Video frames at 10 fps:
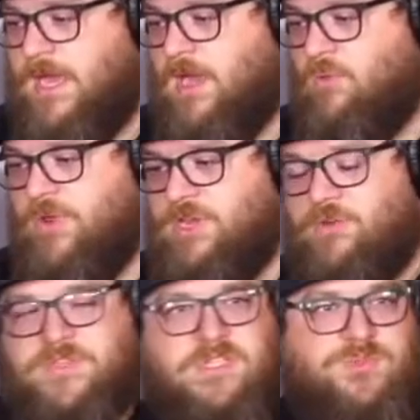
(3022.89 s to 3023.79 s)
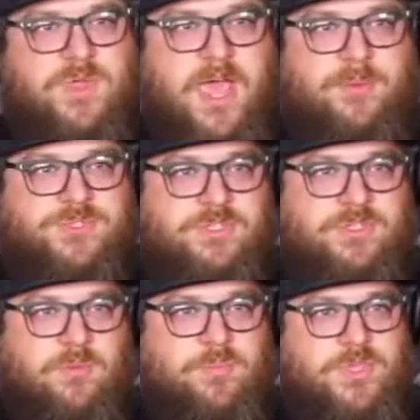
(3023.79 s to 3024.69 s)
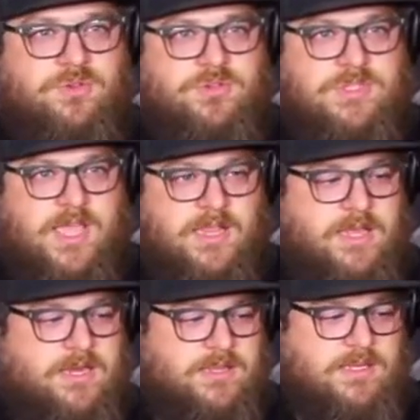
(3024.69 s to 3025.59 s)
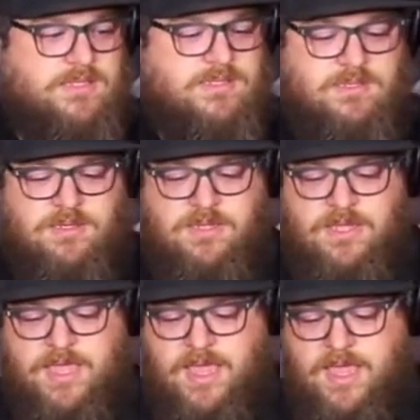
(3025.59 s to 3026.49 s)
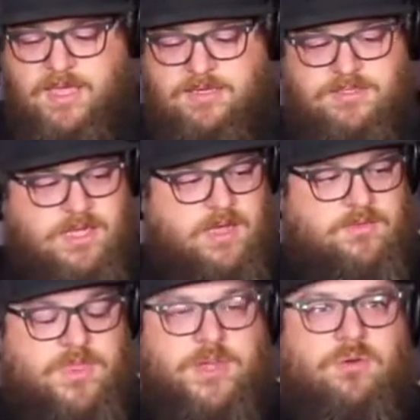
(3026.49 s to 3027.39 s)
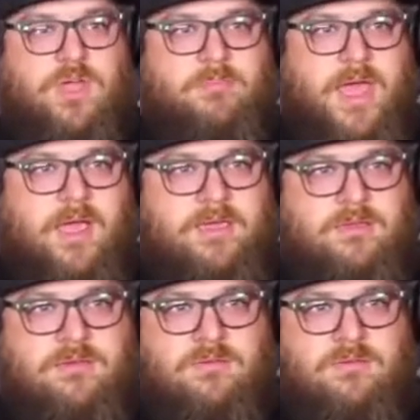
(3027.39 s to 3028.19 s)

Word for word: Uh, we know this because we absolutely abuse the hell out of these and uh, they don't come back.